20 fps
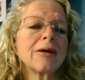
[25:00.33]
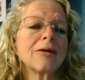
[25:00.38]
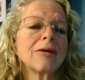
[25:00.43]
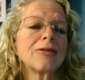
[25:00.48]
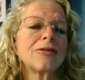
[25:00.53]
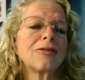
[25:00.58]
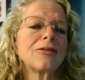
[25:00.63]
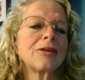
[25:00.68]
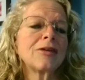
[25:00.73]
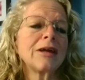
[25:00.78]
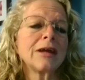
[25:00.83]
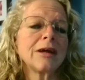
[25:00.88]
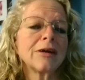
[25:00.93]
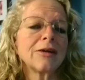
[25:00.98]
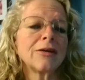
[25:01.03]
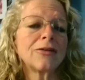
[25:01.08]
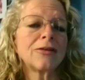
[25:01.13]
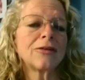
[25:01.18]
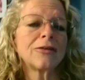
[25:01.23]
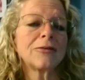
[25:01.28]
a seat
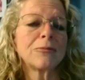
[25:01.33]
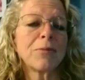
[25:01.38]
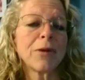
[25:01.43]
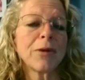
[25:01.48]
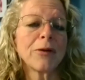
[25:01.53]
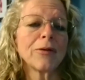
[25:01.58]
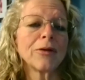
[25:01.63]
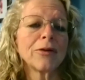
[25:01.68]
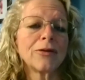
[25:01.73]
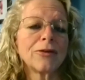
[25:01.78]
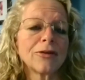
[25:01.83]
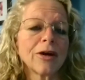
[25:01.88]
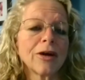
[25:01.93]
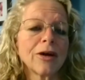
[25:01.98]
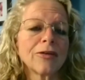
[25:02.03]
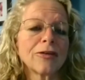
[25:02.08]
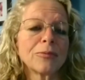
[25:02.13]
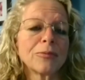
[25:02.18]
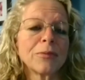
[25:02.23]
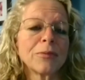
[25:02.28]
belt
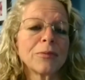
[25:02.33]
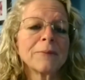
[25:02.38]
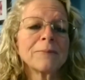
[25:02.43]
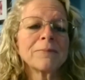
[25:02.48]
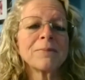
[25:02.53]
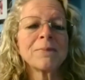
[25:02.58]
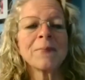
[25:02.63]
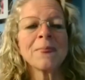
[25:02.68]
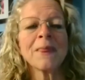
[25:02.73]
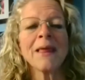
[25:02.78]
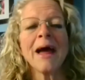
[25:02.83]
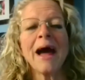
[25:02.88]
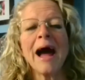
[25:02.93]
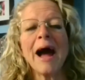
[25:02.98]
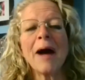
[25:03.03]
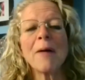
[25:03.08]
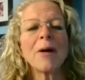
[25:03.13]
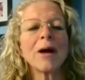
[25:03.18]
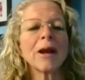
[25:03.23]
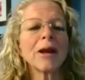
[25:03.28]
adjustment.
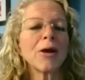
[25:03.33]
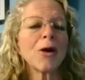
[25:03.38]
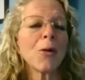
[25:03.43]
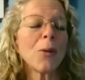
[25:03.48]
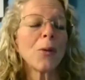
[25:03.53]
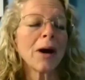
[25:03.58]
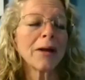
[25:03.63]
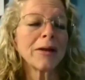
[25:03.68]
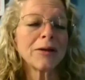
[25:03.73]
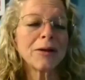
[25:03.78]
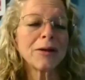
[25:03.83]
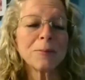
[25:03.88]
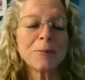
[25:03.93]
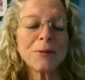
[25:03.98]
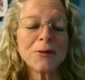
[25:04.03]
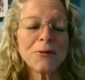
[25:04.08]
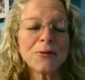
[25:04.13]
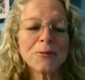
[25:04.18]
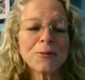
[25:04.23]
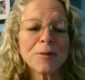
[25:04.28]
I want to go on the
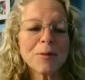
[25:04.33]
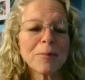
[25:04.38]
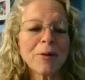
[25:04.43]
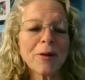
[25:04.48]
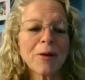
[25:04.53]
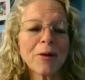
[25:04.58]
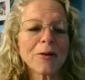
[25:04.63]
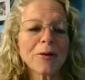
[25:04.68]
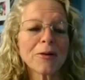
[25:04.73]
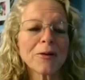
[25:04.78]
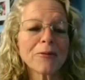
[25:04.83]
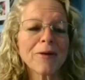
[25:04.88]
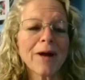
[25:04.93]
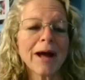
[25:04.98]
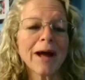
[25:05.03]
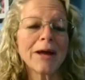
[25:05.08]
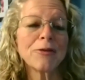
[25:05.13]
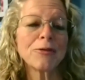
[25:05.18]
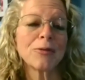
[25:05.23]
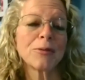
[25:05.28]
amusement park
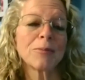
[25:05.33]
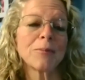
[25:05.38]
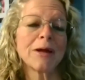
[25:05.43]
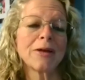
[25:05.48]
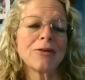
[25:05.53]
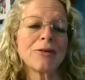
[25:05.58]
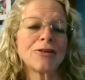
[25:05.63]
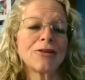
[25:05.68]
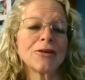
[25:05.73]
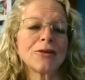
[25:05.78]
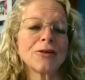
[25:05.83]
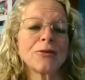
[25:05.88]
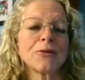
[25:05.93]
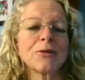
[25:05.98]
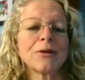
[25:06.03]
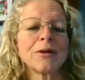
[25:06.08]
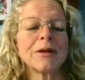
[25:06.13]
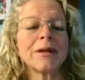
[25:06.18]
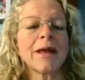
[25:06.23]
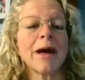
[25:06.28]
rides with my
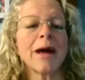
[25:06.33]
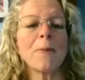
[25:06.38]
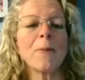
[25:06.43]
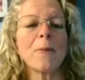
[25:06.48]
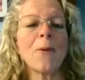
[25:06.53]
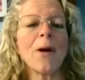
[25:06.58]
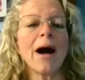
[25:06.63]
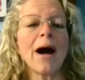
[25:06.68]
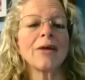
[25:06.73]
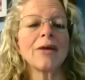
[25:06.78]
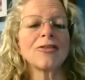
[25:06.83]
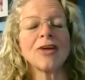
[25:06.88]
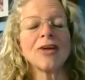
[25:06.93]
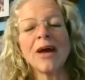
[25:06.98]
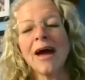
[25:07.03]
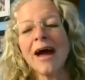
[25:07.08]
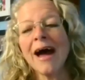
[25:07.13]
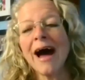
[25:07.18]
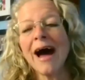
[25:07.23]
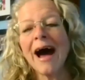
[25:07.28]
children and not watch.
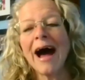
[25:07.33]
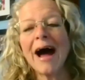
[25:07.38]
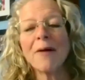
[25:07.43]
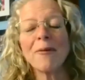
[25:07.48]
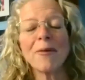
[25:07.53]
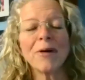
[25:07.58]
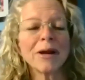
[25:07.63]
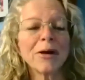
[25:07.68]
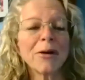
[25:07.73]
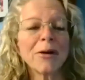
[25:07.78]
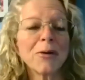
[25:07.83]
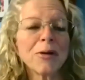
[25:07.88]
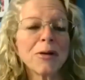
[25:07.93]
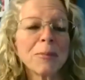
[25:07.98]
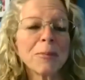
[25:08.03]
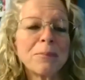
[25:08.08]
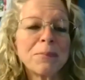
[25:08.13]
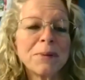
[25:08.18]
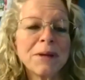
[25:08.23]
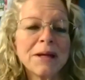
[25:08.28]
I want to go to
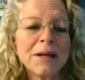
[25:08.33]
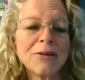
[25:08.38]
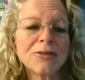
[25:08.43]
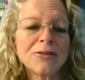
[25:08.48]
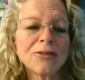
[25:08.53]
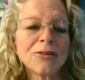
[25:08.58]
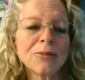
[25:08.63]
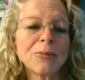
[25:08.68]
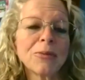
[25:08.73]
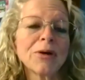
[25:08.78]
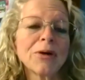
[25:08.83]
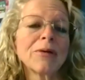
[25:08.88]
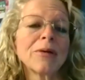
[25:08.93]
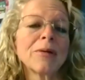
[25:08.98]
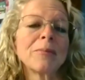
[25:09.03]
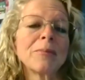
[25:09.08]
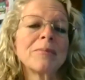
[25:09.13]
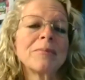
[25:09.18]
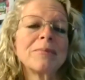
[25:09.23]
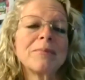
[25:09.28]
the beach and wear
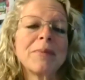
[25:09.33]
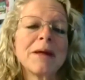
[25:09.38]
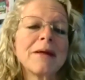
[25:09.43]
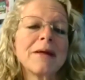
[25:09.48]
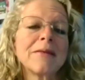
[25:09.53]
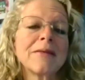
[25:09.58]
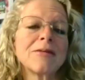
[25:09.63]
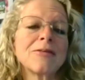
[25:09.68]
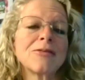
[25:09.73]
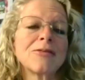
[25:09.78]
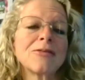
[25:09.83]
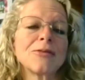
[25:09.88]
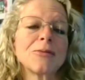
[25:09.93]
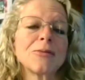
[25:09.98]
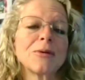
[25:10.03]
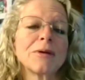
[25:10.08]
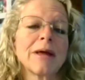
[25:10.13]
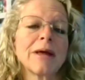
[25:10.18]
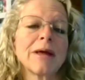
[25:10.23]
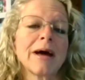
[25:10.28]
a bathing
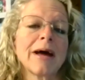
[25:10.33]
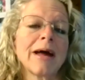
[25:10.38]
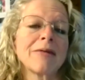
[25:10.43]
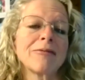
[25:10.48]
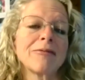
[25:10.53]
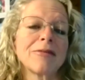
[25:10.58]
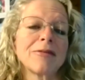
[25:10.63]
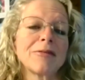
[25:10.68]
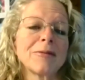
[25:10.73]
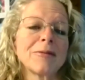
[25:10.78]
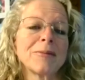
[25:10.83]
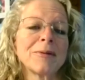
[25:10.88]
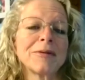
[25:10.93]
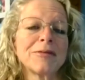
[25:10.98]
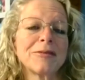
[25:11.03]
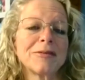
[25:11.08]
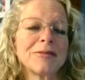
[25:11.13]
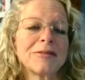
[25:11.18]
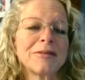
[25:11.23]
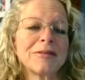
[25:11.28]
suit and not have everyone
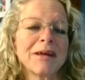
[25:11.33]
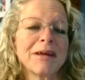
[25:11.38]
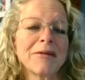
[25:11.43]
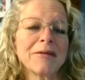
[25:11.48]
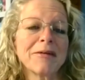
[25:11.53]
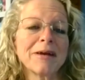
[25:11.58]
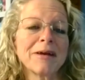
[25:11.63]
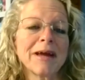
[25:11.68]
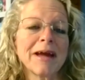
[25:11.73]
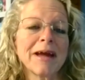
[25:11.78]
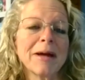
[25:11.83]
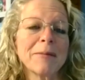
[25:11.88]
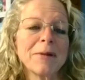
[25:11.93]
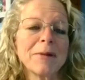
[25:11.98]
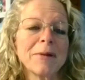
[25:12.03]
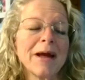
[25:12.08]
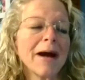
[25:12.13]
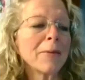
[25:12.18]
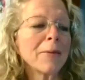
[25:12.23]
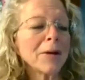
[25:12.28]
staring at
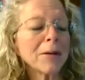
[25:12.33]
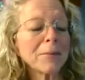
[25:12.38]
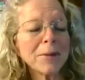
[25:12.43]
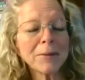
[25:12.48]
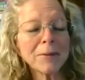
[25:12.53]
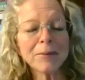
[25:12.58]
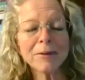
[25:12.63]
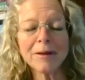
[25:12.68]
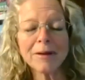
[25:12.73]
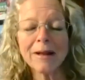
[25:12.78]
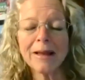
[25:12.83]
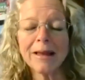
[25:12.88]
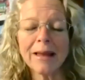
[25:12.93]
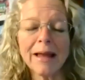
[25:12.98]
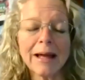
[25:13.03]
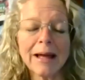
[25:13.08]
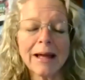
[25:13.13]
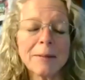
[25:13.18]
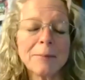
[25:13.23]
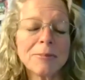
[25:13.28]
me. I want to be able to
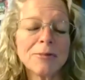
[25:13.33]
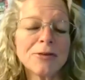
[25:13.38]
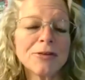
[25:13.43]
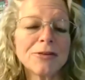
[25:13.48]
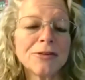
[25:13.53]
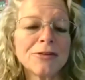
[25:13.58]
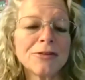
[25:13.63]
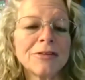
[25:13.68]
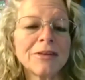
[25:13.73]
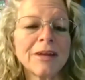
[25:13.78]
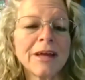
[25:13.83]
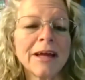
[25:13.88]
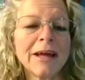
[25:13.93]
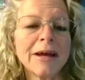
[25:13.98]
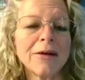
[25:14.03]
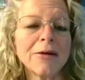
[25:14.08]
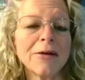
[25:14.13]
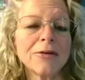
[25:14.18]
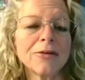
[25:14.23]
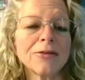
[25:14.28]
climb
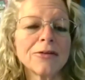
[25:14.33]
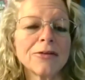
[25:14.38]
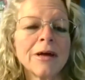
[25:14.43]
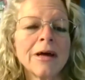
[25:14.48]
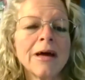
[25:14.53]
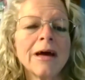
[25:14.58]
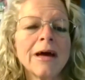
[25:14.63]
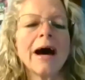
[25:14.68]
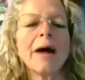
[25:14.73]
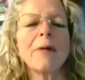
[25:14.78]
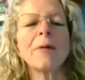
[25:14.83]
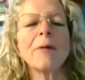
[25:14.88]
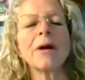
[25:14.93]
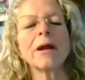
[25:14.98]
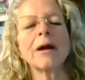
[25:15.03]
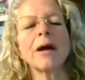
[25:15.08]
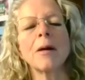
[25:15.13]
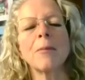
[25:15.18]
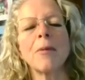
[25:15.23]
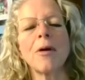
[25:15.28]
stairs. I
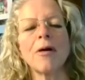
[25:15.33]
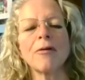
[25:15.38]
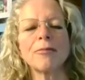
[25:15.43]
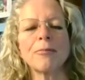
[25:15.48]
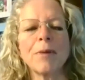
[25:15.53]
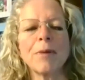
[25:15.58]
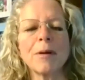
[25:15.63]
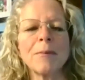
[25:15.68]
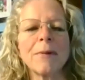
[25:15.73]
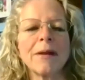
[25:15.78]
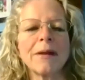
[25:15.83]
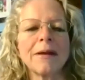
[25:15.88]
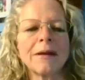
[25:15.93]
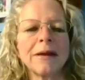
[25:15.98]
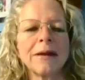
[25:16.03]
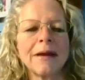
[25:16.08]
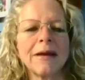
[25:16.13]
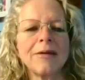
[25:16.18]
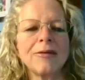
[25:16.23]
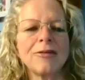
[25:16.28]
want to come off my
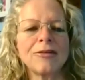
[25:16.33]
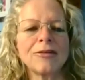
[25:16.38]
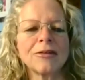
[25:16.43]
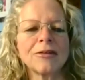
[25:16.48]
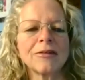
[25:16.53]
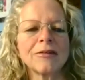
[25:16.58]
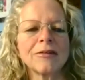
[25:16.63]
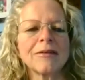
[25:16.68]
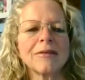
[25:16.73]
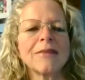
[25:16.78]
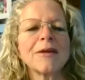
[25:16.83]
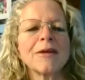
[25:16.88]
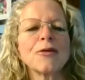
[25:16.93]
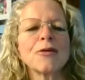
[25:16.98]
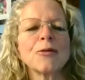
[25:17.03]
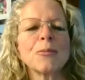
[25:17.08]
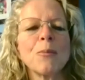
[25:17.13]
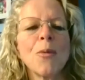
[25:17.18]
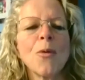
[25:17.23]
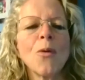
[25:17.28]
medications.
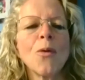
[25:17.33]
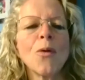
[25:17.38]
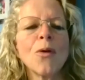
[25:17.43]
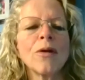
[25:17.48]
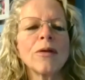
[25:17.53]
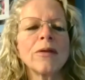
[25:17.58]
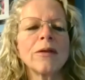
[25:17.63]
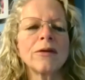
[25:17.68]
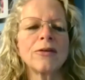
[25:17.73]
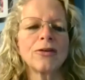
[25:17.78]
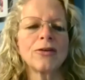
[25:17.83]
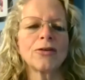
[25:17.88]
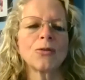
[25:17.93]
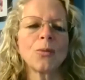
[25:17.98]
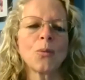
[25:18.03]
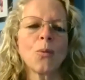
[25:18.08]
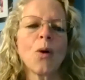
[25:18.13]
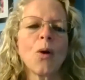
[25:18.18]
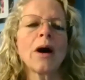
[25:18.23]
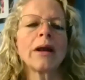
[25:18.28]
There's more than just
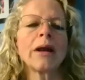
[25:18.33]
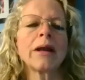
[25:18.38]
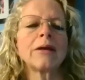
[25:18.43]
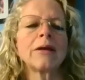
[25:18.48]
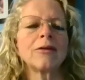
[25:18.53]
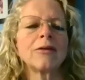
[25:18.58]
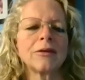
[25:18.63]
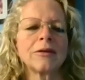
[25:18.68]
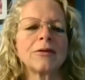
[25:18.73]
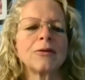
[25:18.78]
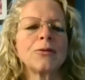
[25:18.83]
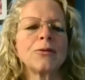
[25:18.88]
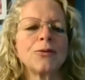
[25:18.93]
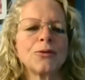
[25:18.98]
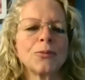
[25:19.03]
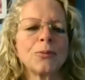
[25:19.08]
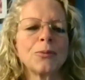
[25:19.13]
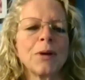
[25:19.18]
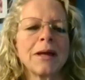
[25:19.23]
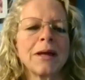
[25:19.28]
wanting to
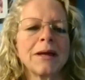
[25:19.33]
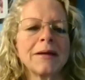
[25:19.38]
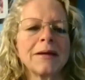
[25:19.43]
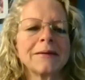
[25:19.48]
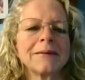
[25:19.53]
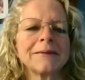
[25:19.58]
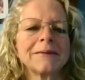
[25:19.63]
lose weight.